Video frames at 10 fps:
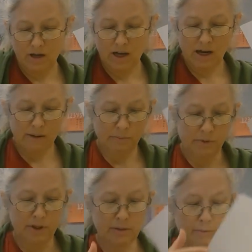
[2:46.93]
And I'm
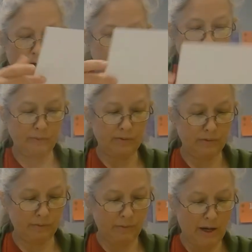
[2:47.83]
putting them
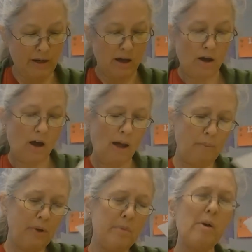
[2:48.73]

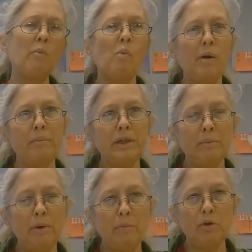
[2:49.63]
on one piece
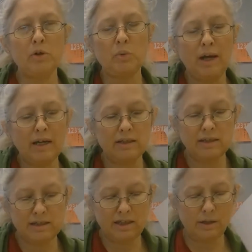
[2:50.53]
of paper so I can
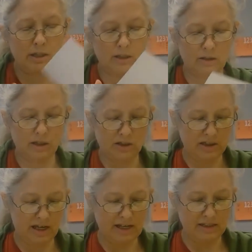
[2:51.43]
see that their
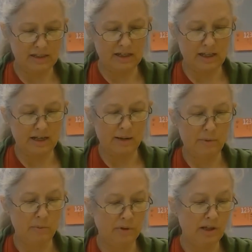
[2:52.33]
sizes, and then I'm
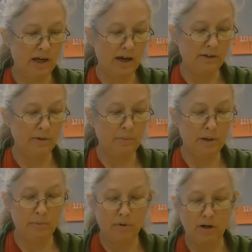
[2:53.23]
gonna put the other
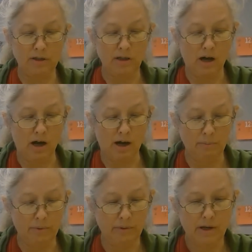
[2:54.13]
paper on top.
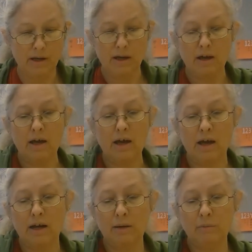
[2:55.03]

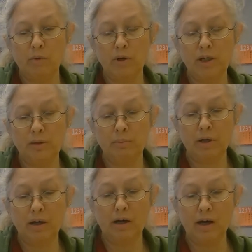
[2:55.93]
And I'm going to
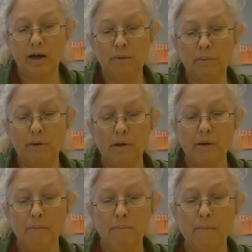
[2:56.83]
pick up
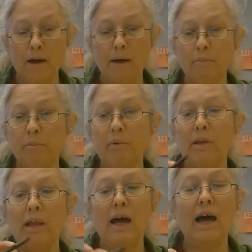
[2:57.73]
my
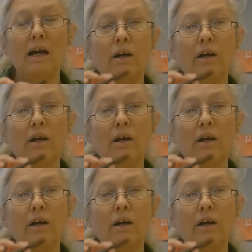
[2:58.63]
black